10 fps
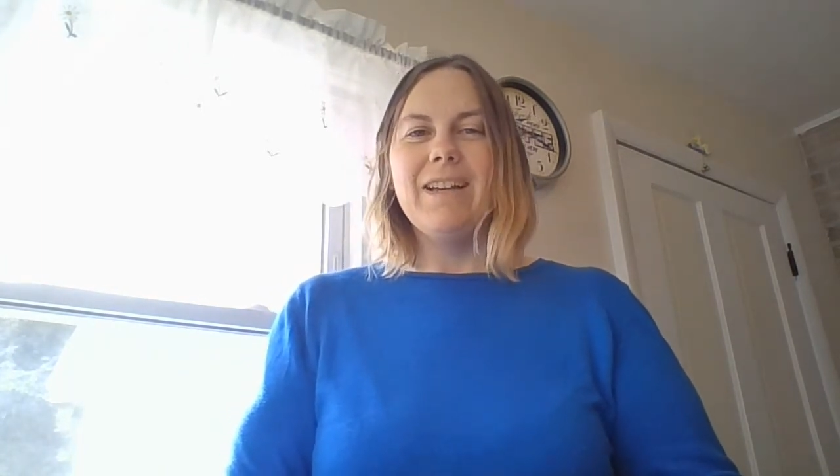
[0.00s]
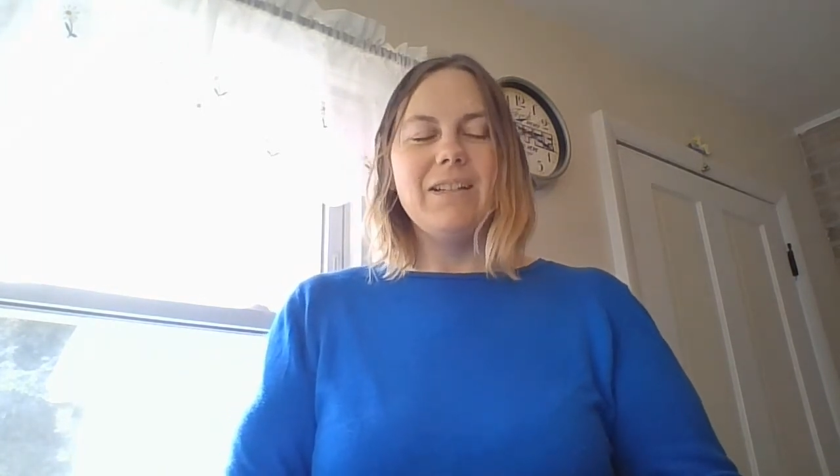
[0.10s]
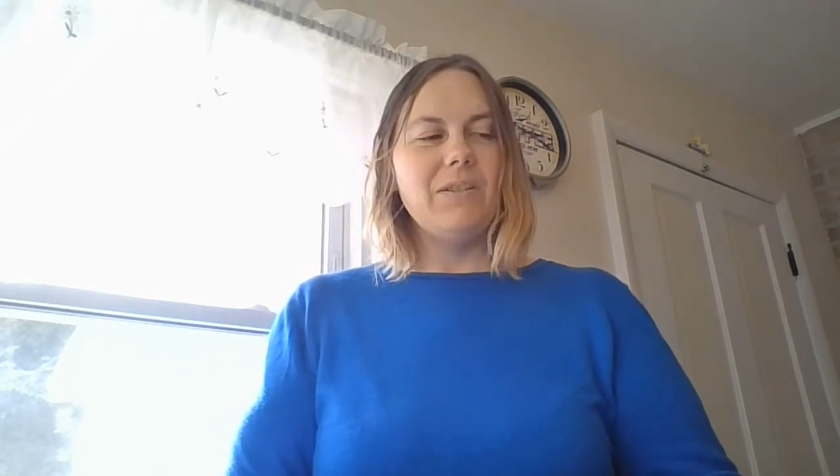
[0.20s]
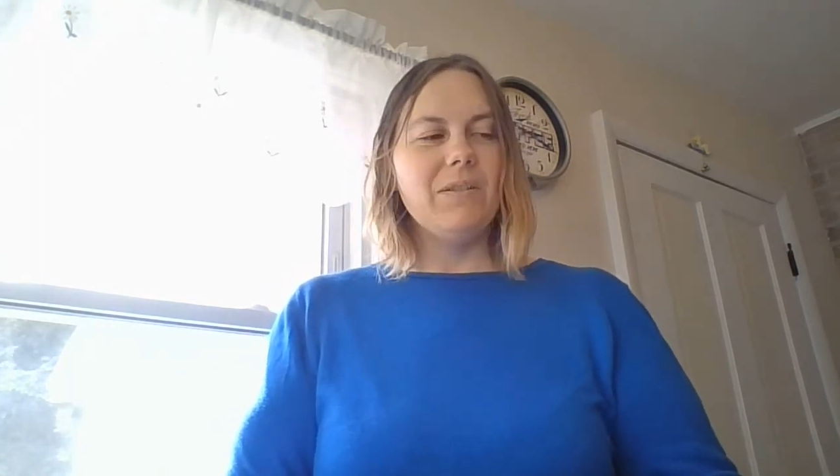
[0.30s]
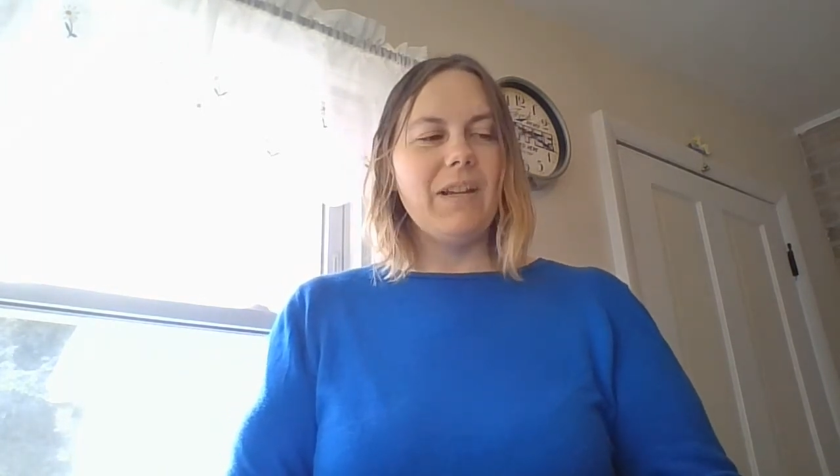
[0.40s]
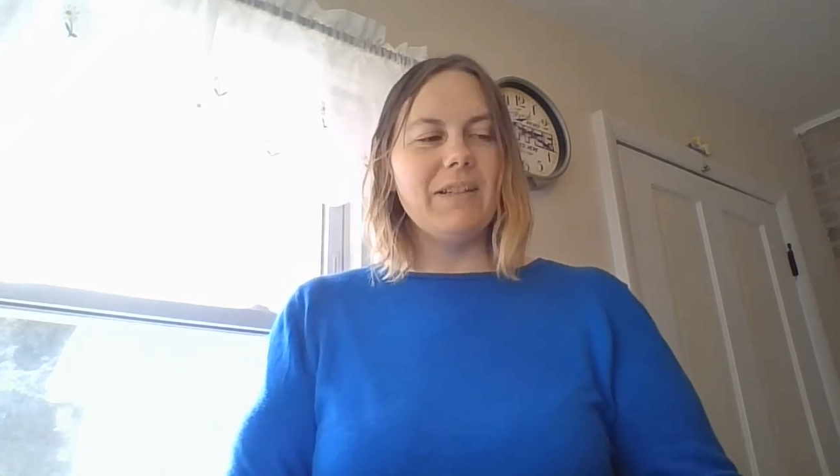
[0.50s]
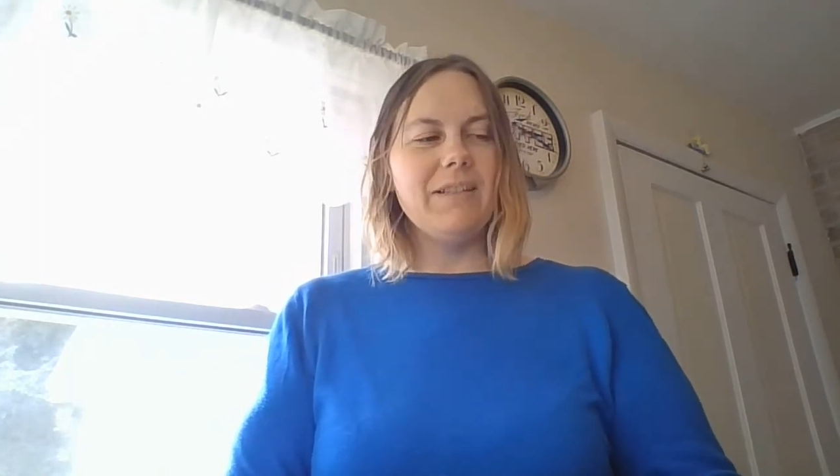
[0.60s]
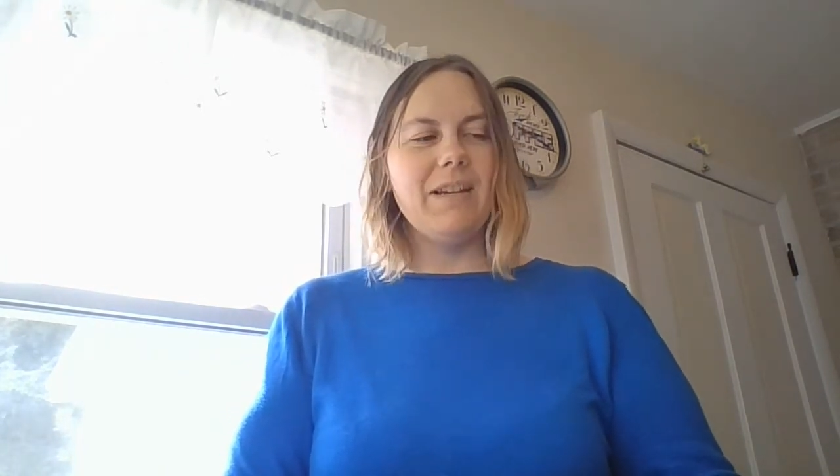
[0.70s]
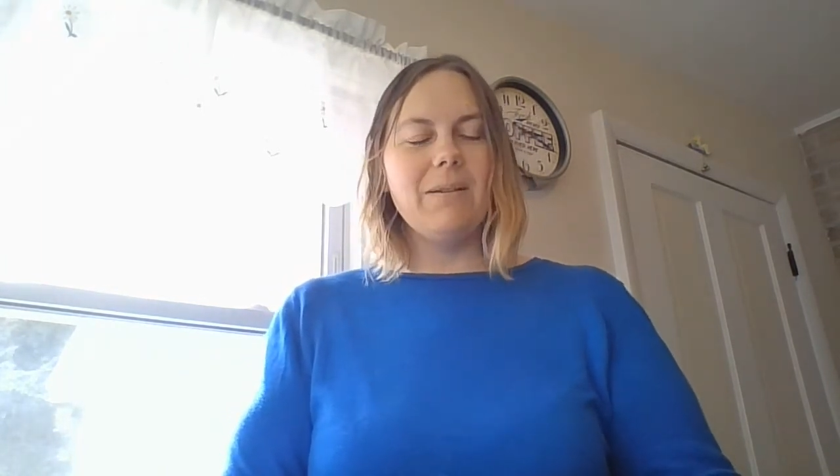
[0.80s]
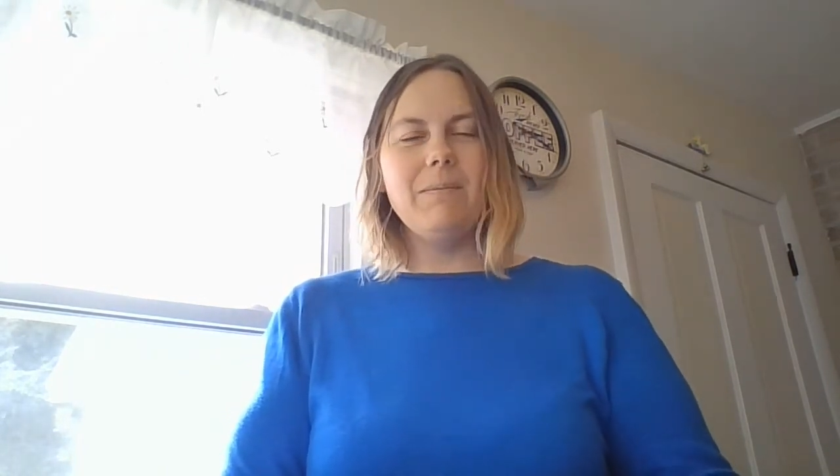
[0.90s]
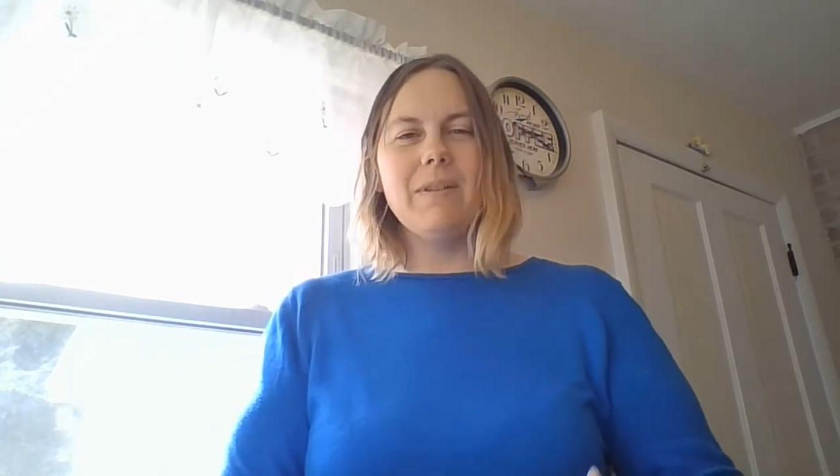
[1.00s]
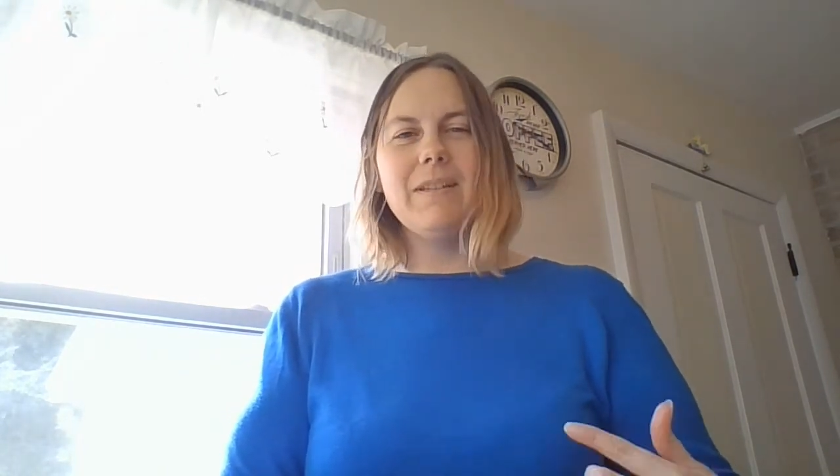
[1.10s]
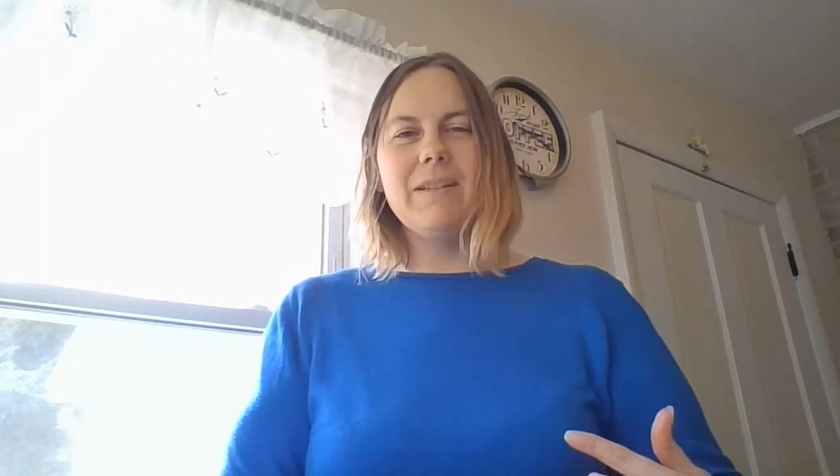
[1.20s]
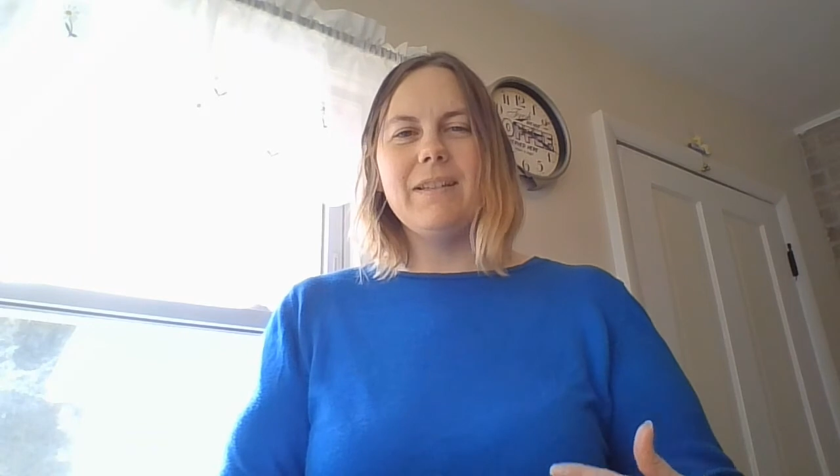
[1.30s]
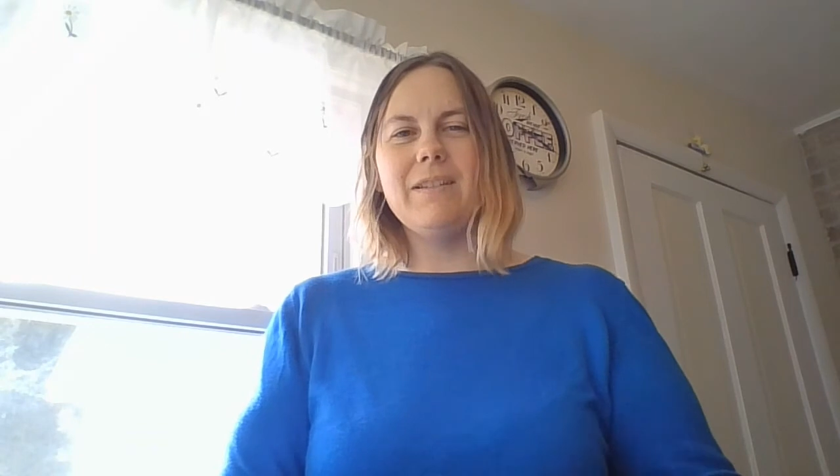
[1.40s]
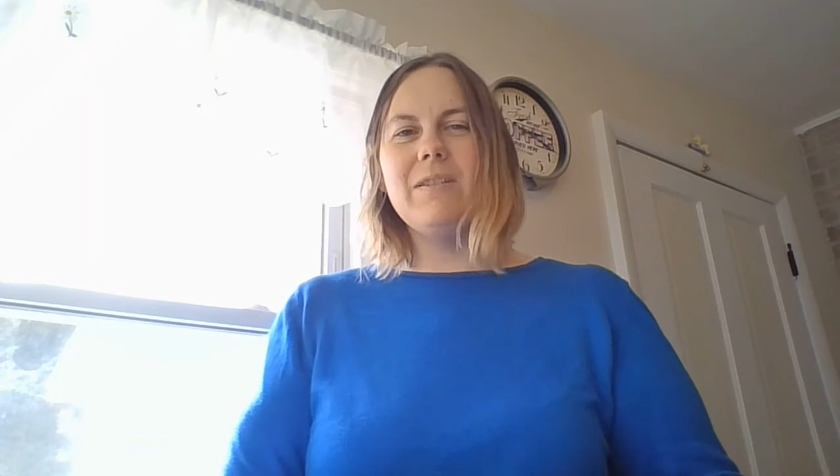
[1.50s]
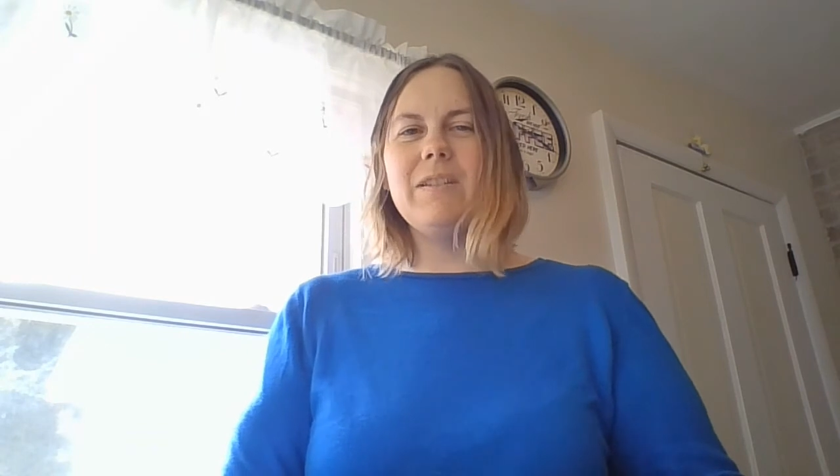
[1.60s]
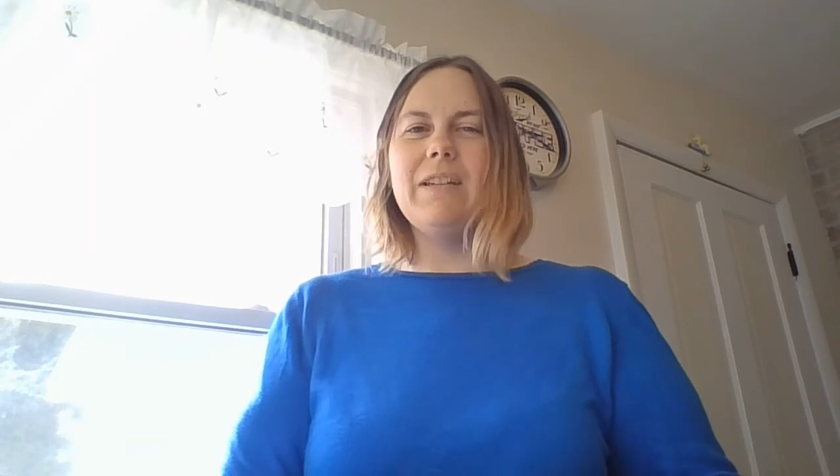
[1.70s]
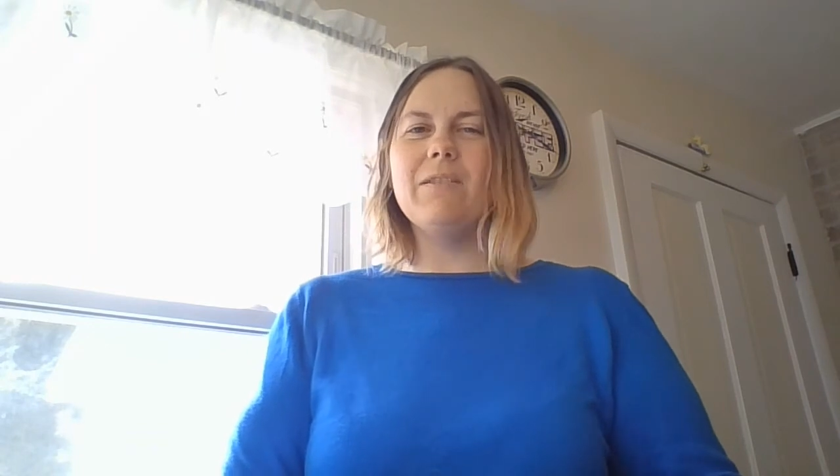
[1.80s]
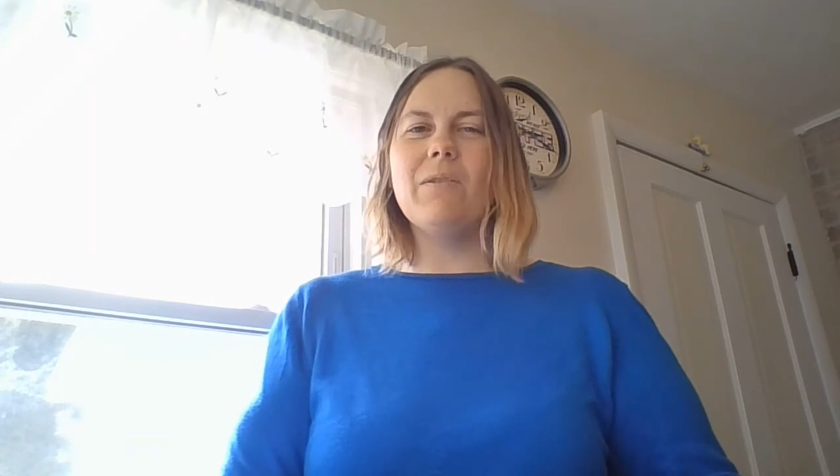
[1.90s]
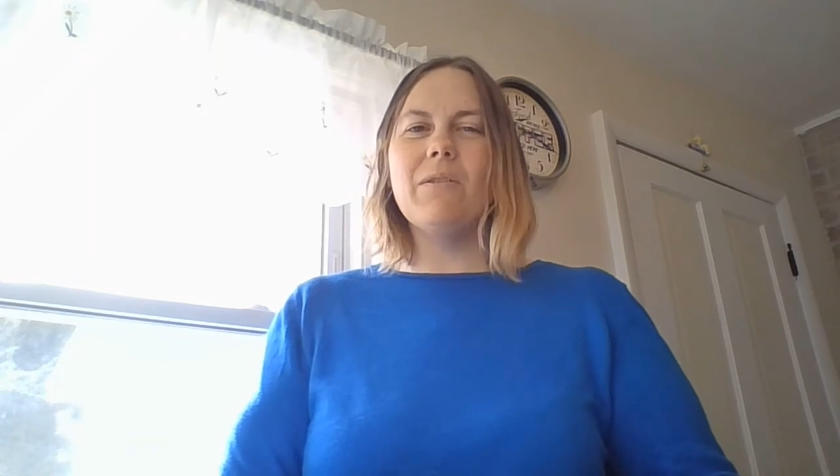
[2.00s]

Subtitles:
Until next time, this is Tina's